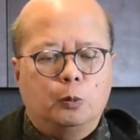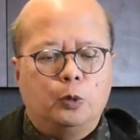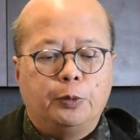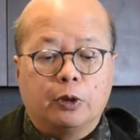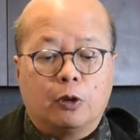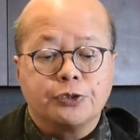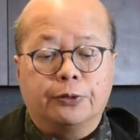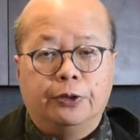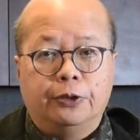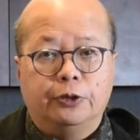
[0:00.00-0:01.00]
We would
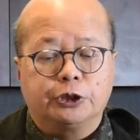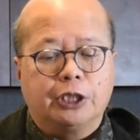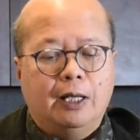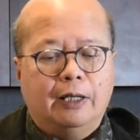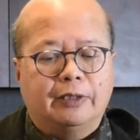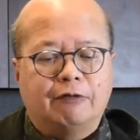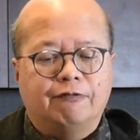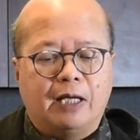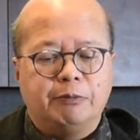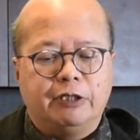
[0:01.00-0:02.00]
also urge that
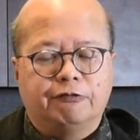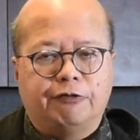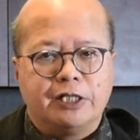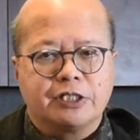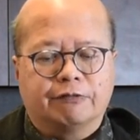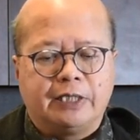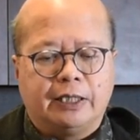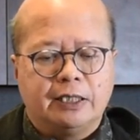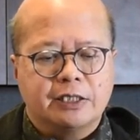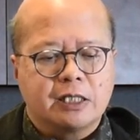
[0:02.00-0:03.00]
family and friends of
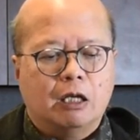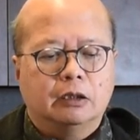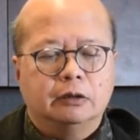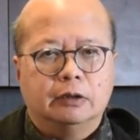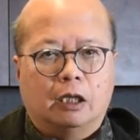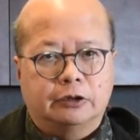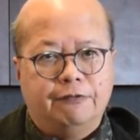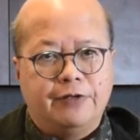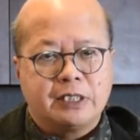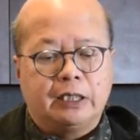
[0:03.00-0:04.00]
tenants not
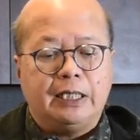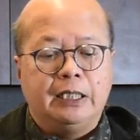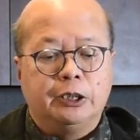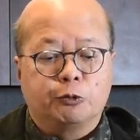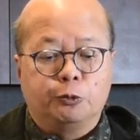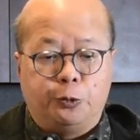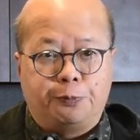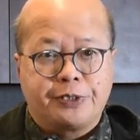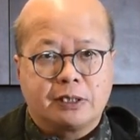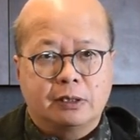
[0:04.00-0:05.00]
to visit in
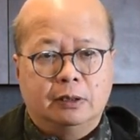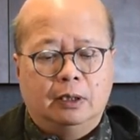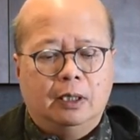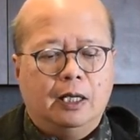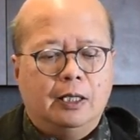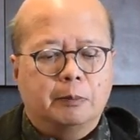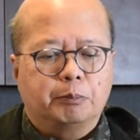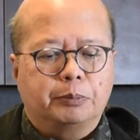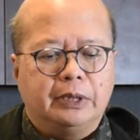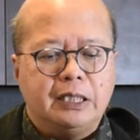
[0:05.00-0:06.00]
groups.
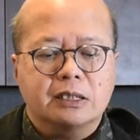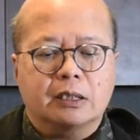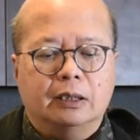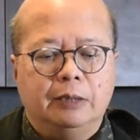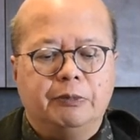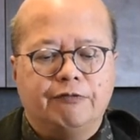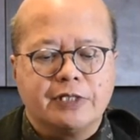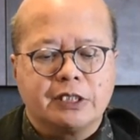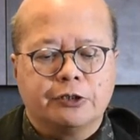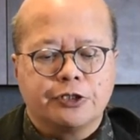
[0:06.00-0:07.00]
Please limit
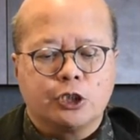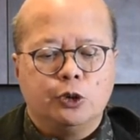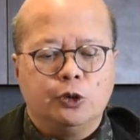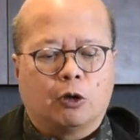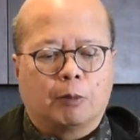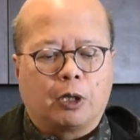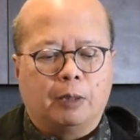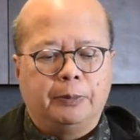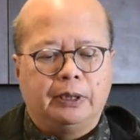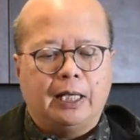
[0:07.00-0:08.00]
visitors to your
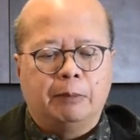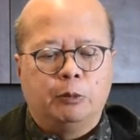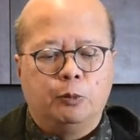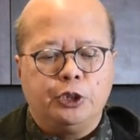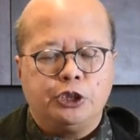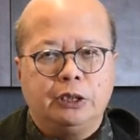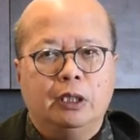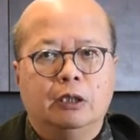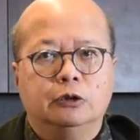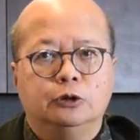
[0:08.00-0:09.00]
apartment at Momiji
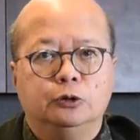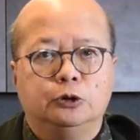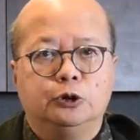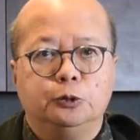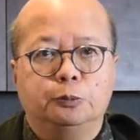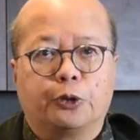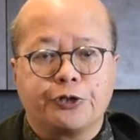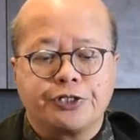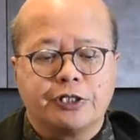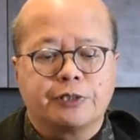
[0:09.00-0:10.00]
to two
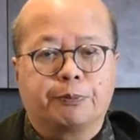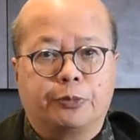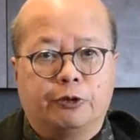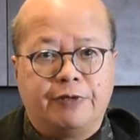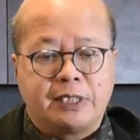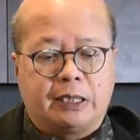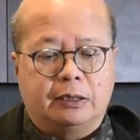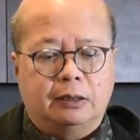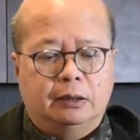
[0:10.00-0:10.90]
persons per visit.